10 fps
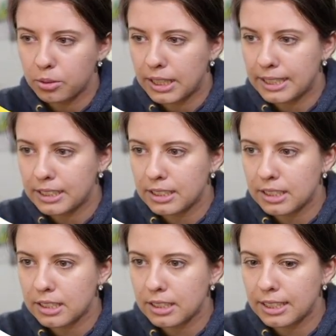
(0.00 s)
right?
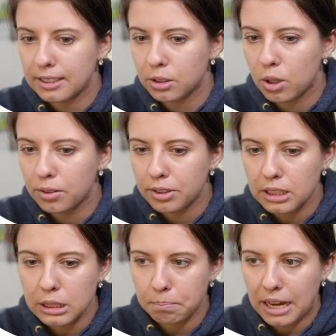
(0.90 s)
It's like none of
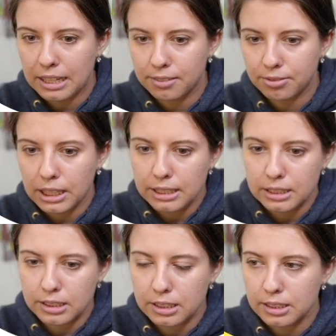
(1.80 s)
this is bad advice
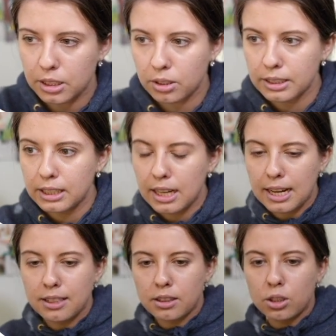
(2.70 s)
necessarily.
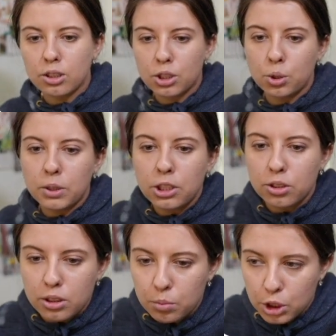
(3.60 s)
And there are
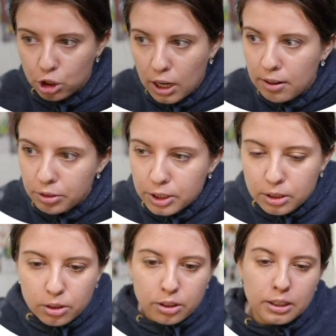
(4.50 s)
situations in which every
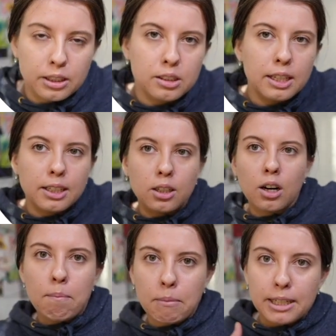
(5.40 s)
single thing they say here
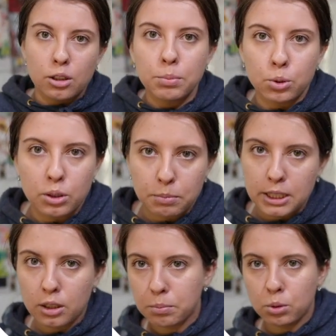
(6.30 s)
might help you. It might
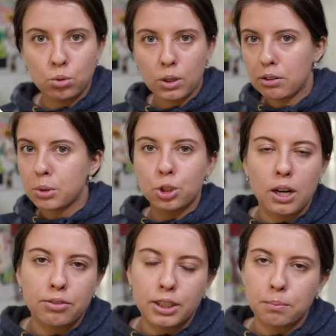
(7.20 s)
help you drive more
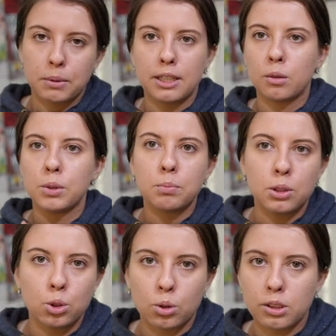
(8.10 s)
traffic. It might help you
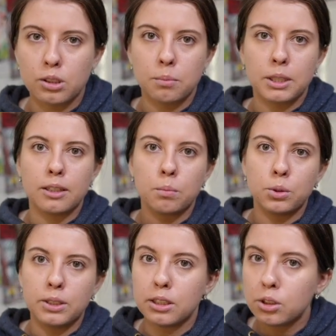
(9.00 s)
build trust. It might help you
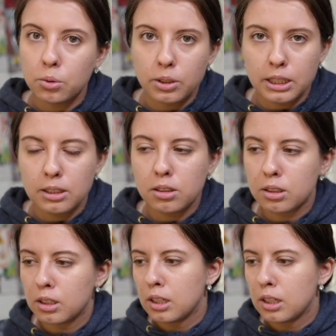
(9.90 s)
get new leads.